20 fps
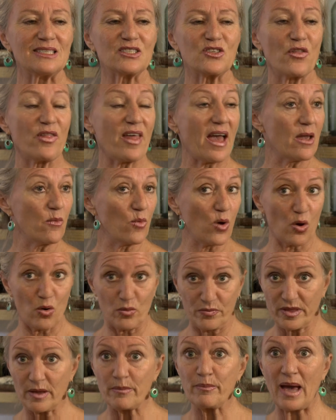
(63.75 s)
So they were
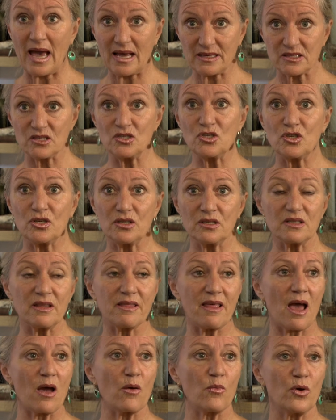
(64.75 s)
the passengers
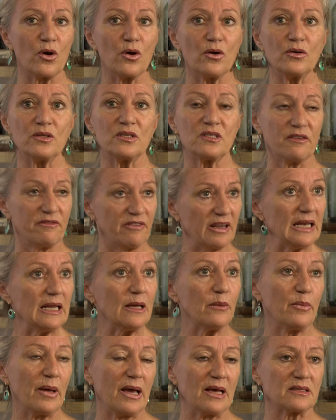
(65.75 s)
that were
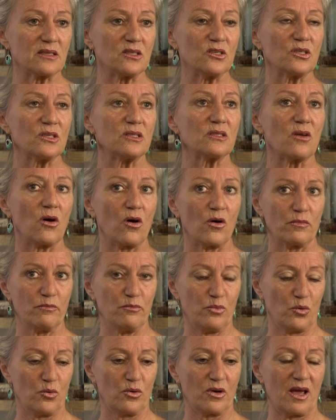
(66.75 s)
civilian passengers
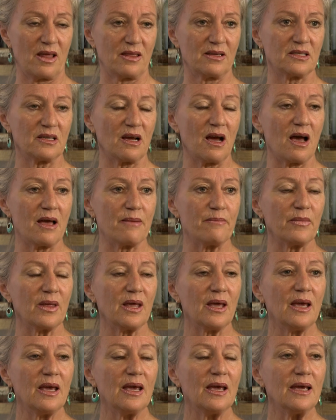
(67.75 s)
on board at the time.
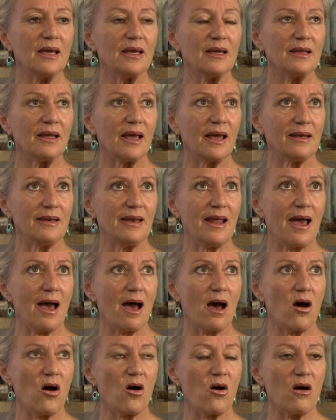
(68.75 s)

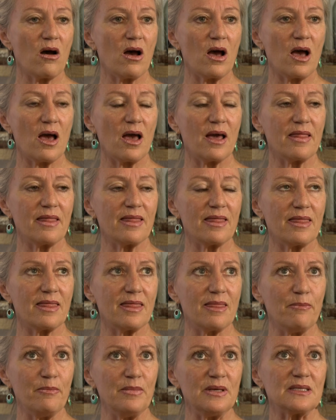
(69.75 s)
Now,
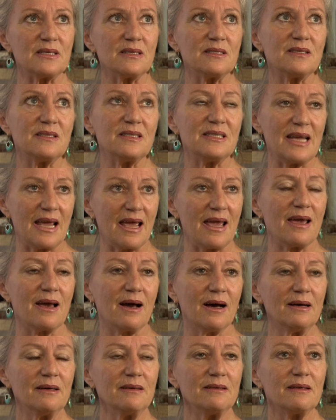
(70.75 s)
Mrs.
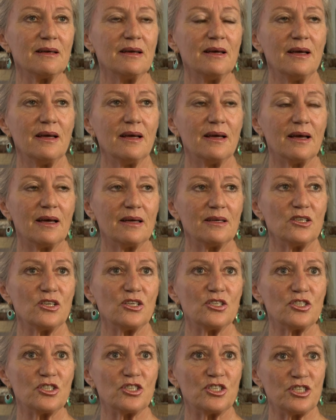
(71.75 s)
Dare,
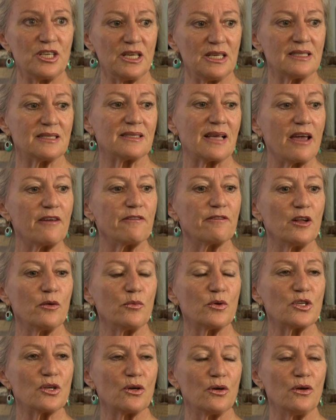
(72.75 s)
she safely
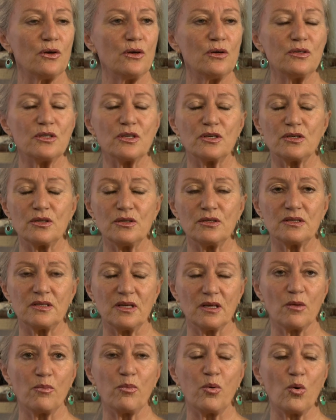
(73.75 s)
returned to
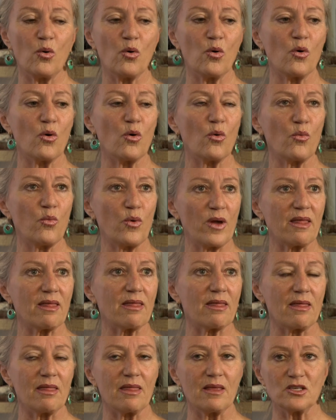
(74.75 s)
Singapore with
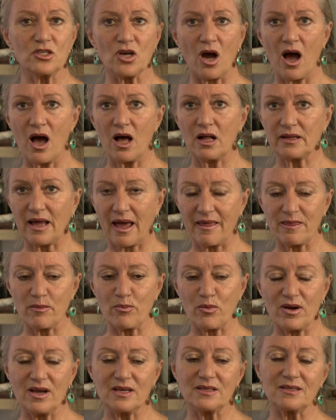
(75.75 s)
the child at
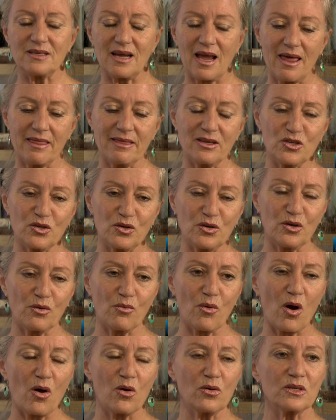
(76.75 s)
the breast and the two
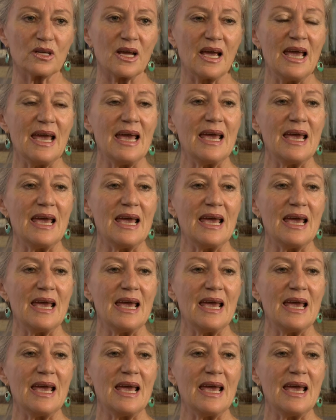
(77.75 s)
year old.